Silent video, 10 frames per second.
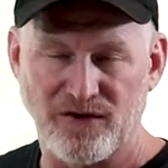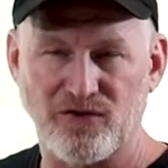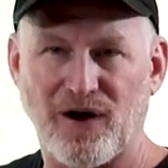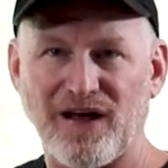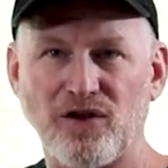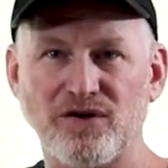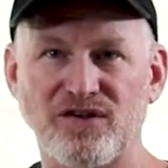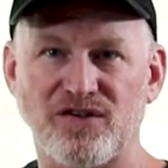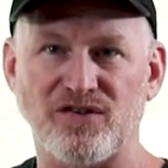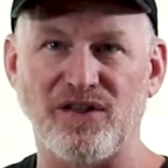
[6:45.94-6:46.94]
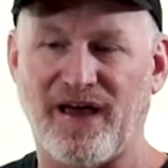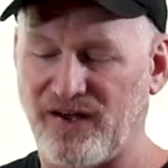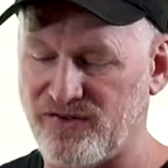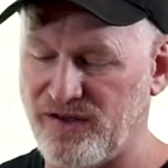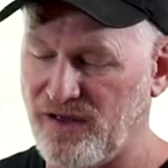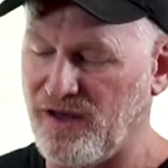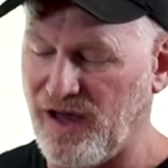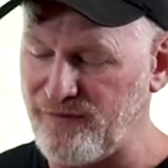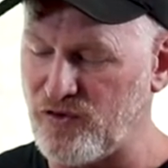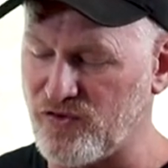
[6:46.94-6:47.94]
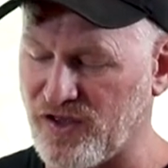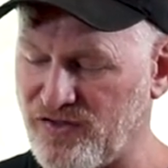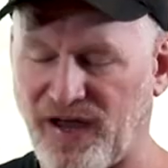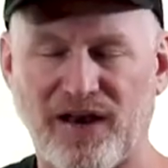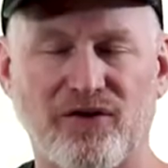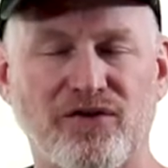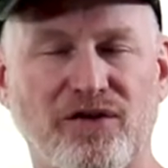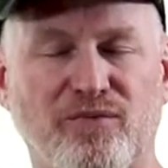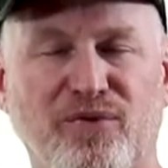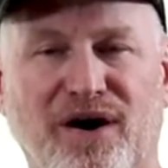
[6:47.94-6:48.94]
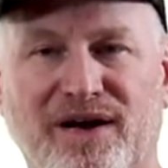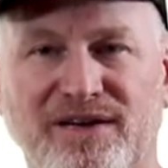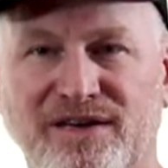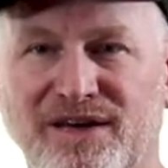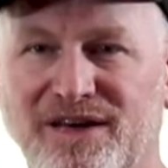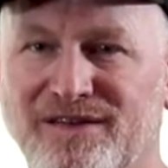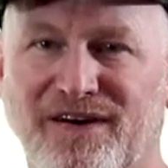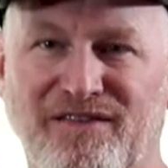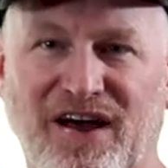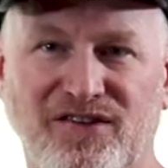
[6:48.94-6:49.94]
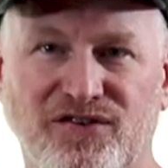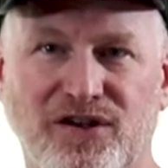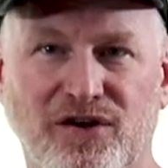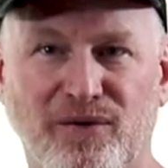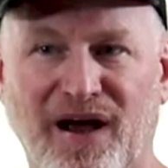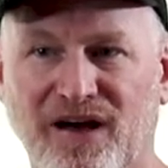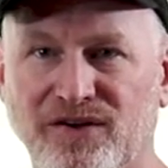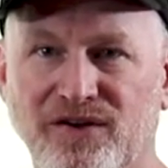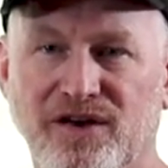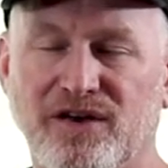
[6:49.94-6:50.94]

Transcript: So how long does this last? I've used containers of this product I've had sitting around